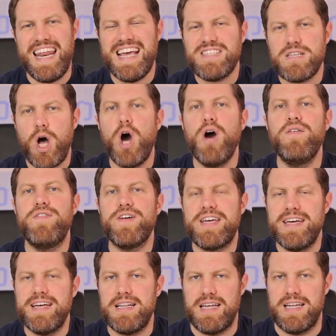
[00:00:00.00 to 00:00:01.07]
is
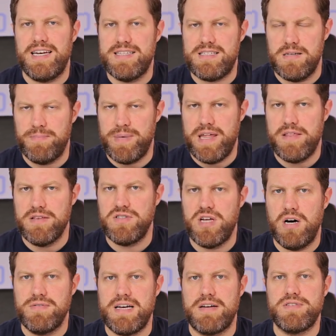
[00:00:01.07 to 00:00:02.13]
overkill a little bit, there's
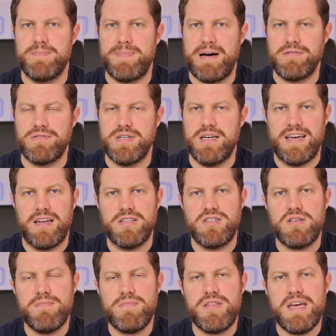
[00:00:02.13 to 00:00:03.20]
no doubt about it, and
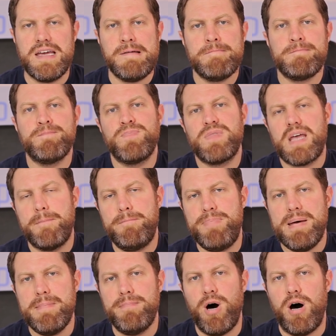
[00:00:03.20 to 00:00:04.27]
something a
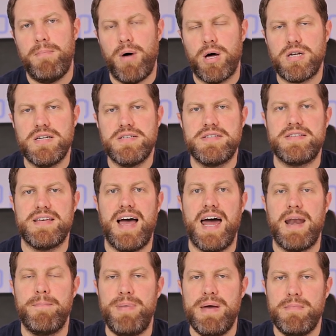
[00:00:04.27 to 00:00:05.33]
bit more modest
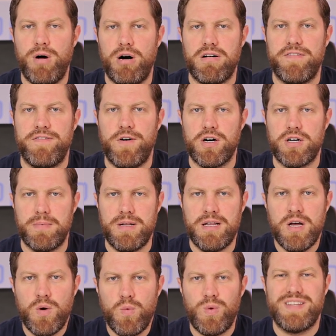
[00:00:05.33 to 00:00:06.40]
and a bit more affordable
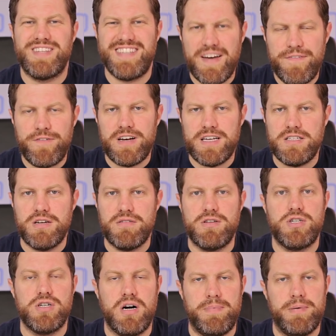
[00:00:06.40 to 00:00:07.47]
will definitely do the
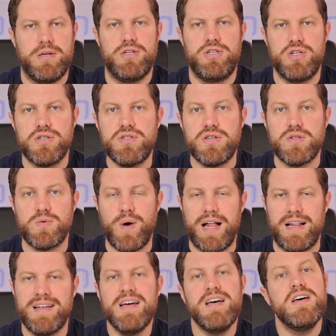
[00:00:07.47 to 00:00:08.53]
job just as
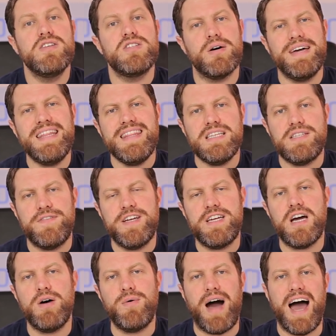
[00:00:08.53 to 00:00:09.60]
well. So in this
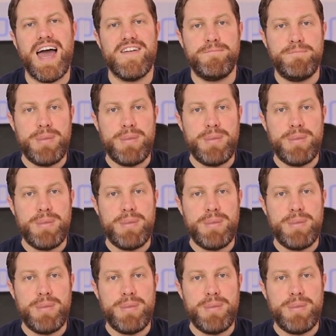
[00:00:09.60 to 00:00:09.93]
video, I have